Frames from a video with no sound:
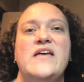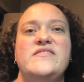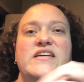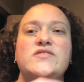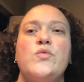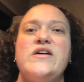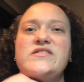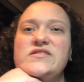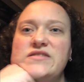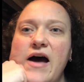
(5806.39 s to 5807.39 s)
this
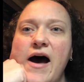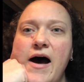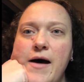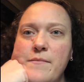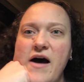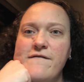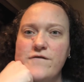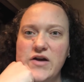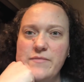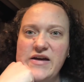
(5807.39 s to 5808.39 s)
was a
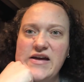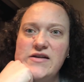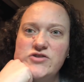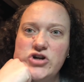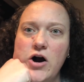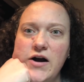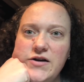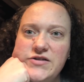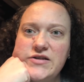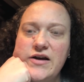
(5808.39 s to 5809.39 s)
freebie
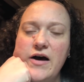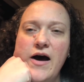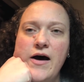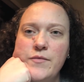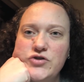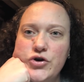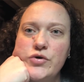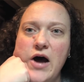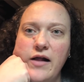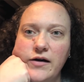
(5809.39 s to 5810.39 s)
chart, True
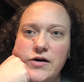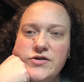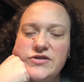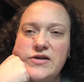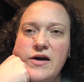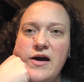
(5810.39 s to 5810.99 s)
Colors,